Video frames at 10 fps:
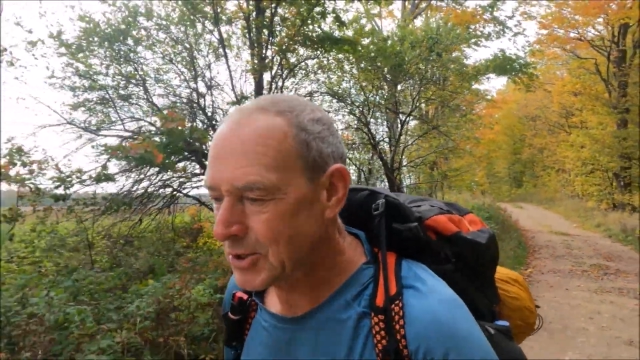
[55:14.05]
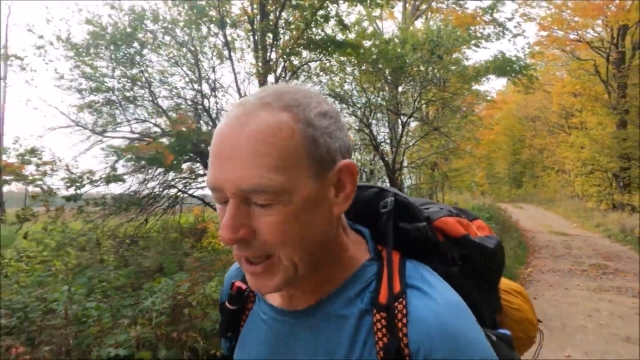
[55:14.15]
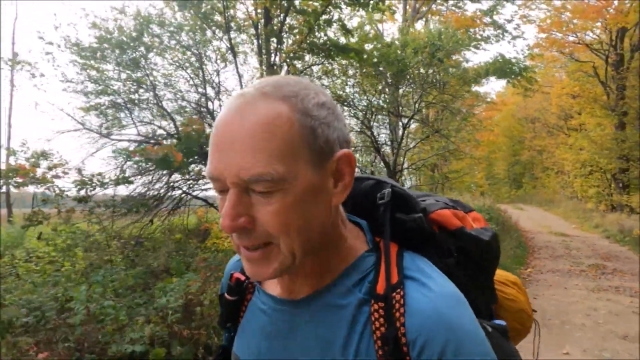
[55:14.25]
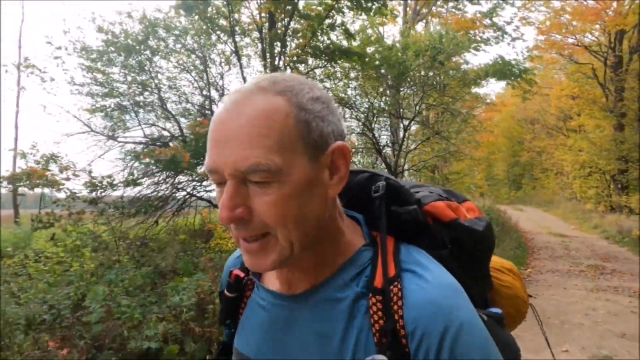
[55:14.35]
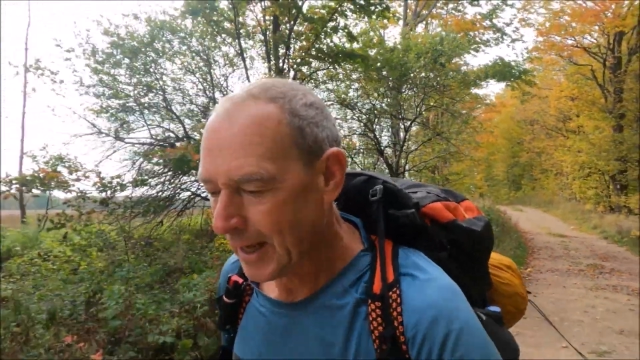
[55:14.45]

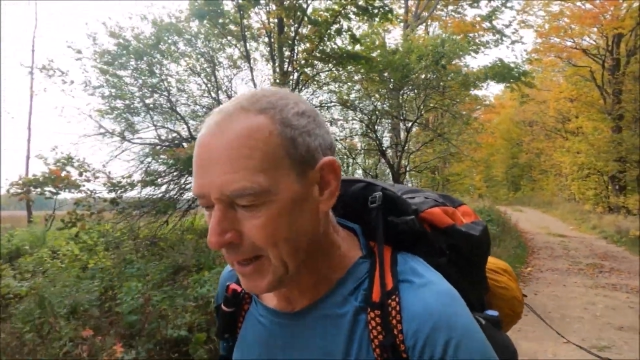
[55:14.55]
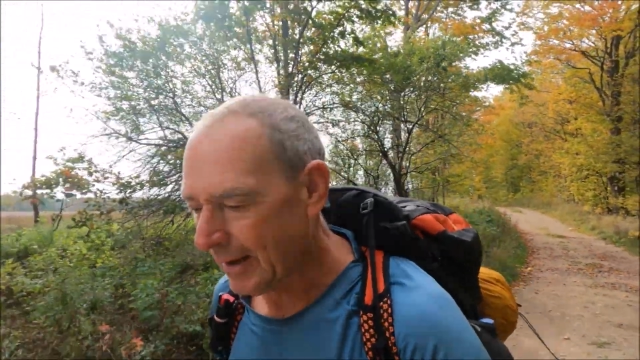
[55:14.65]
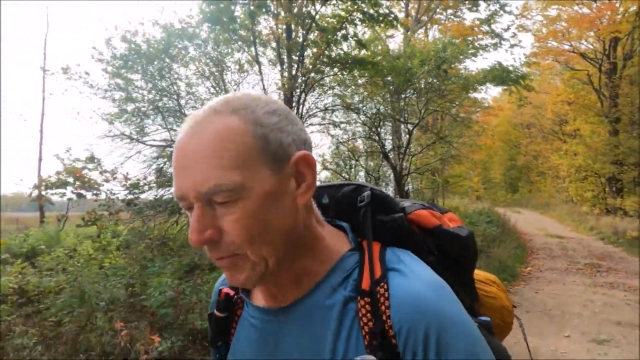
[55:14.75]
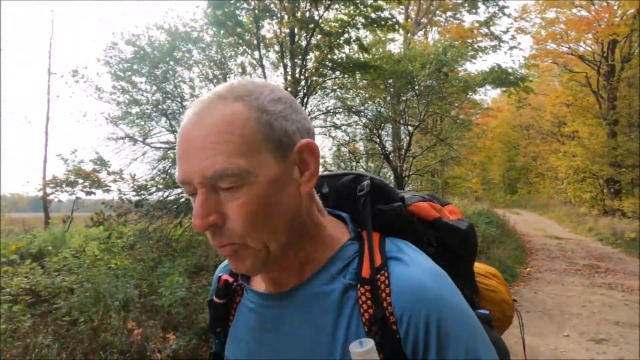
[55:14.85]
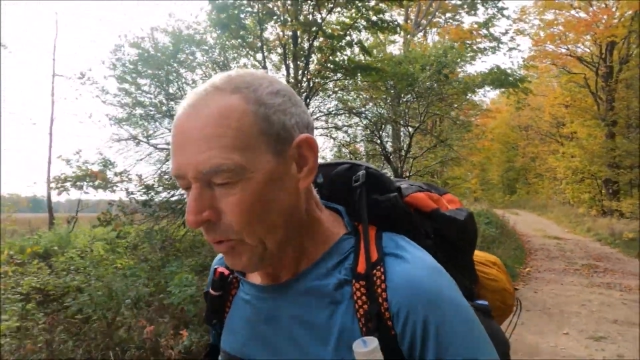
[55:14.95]
channel
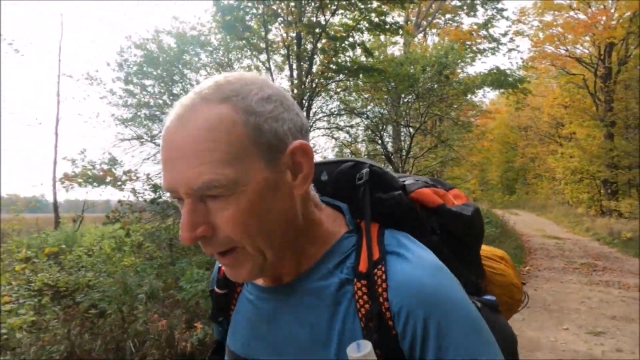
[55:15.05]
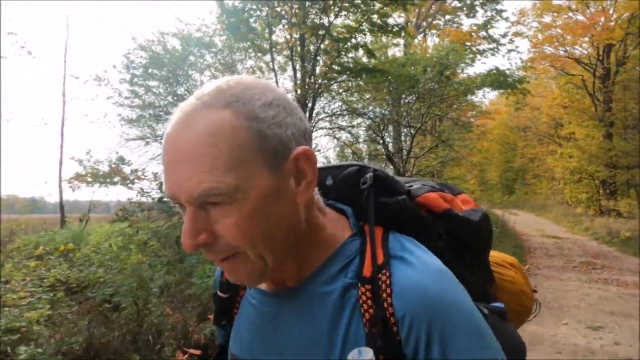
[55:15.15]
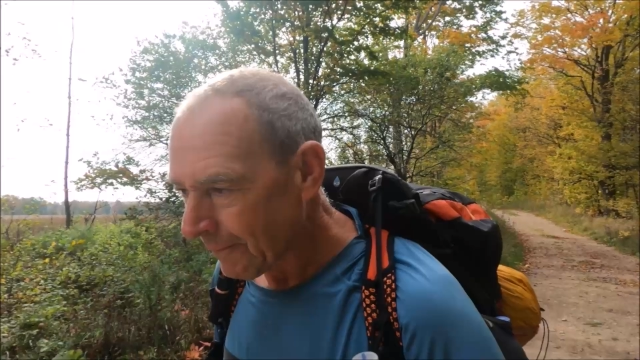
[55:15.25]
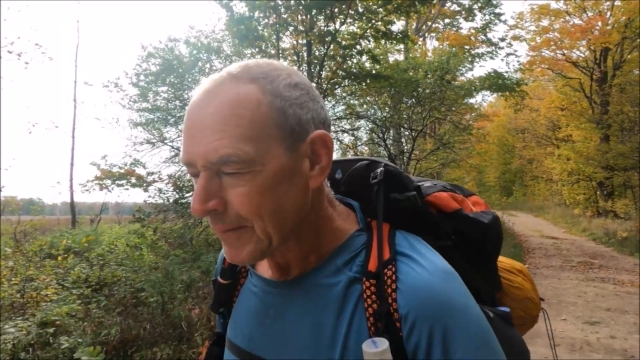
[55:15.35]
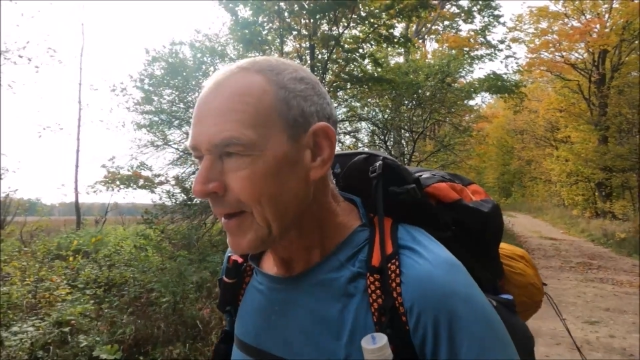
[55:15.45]
alive and
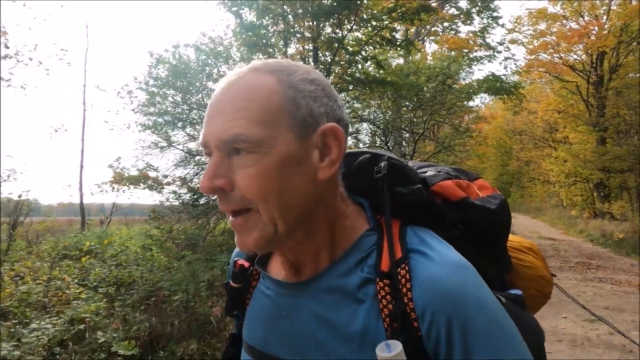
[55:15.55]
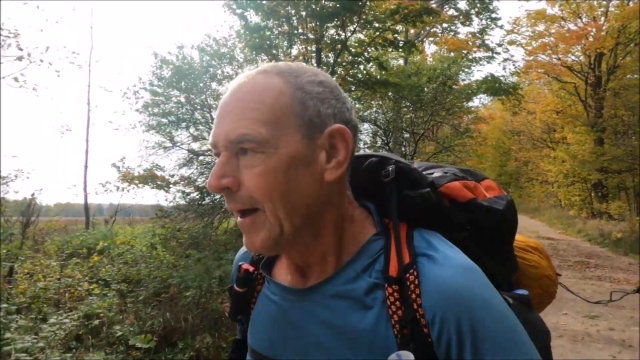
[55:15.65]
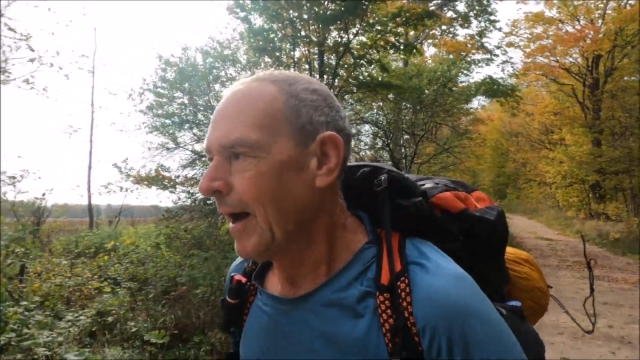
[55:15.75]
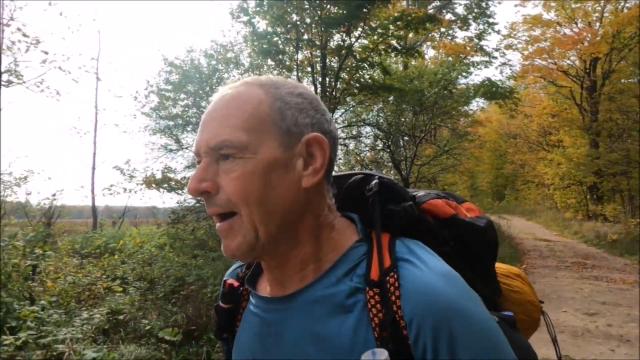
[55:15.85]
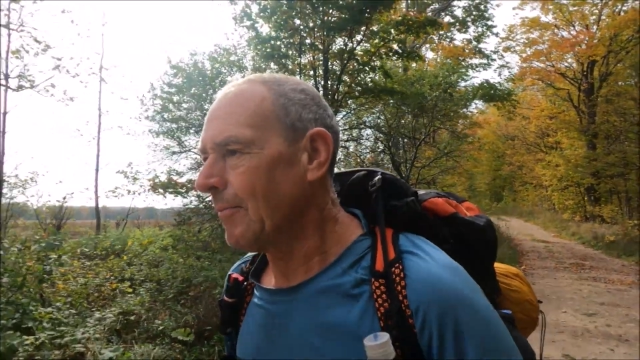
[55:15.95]
well,
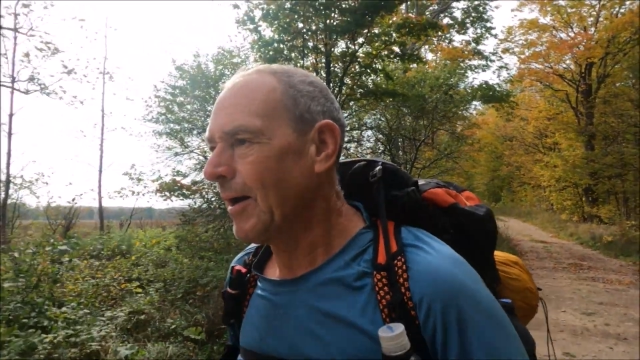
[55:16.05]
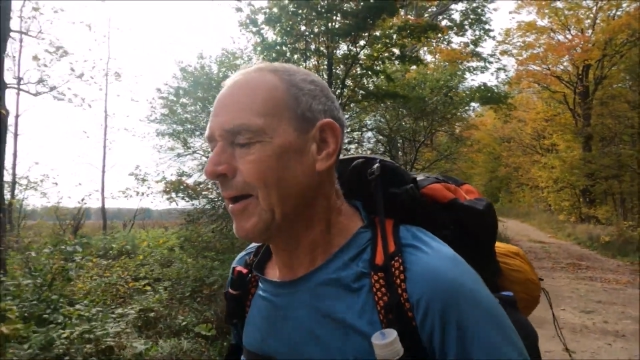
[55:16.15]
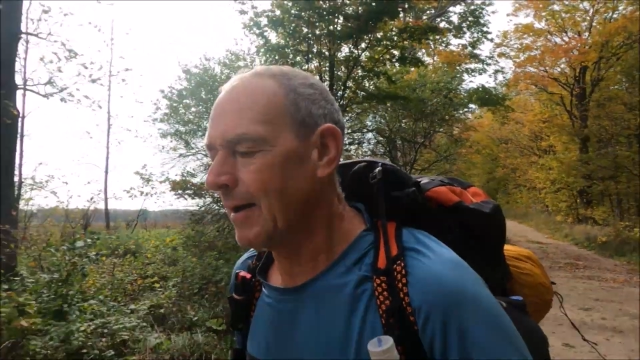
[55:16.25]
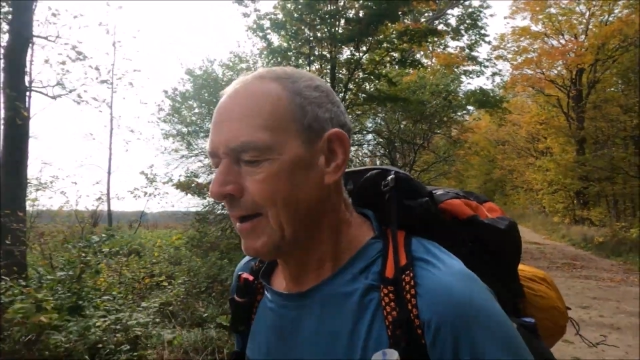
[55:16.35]
and